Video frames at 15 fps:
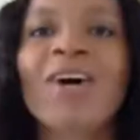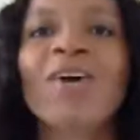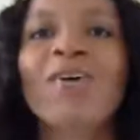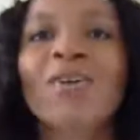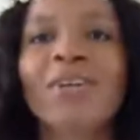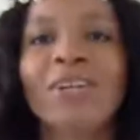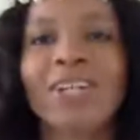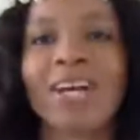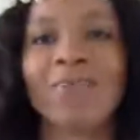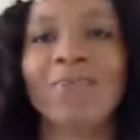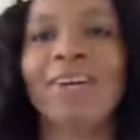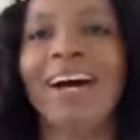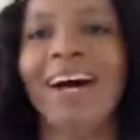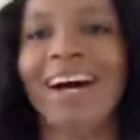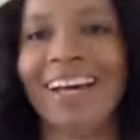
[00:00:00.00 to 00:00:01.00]
Oh, you're not
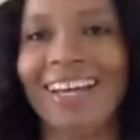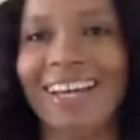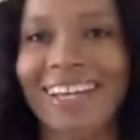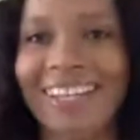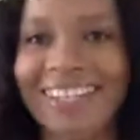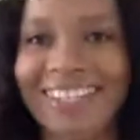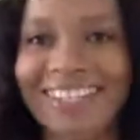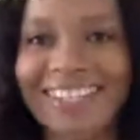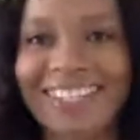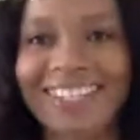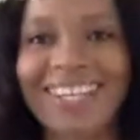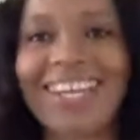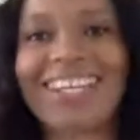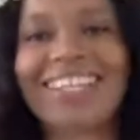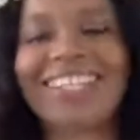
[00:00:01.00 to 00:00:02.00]
behind.
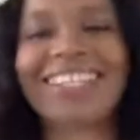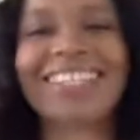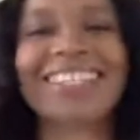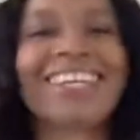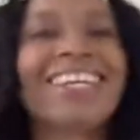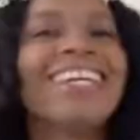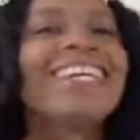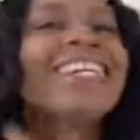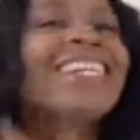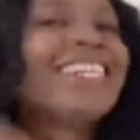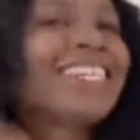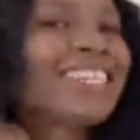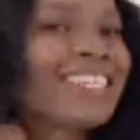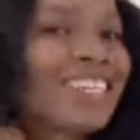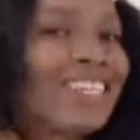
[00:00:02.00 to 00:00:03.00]

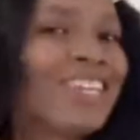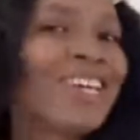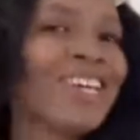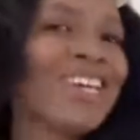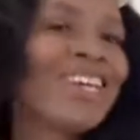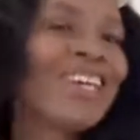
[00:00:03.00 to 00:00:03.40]
Listen,